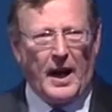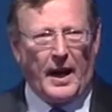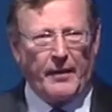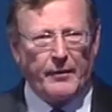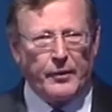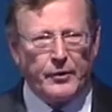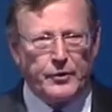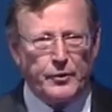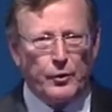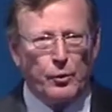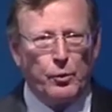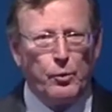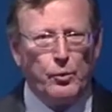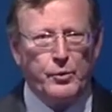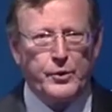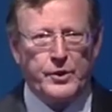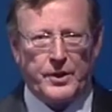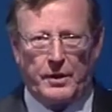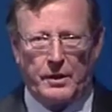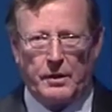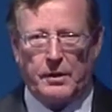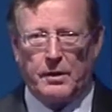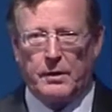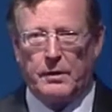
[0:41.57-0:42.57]
And
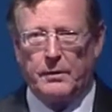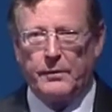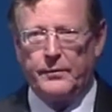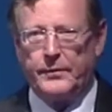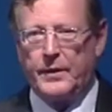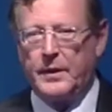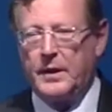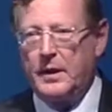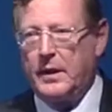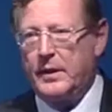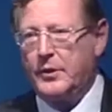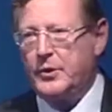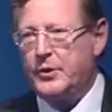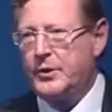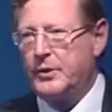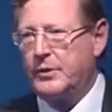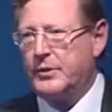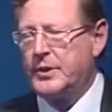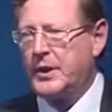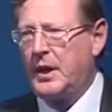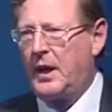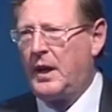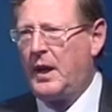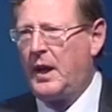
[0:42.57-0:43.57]
those are the
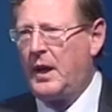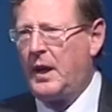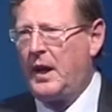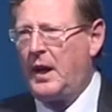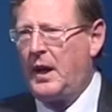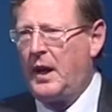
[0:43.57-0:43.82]
issues.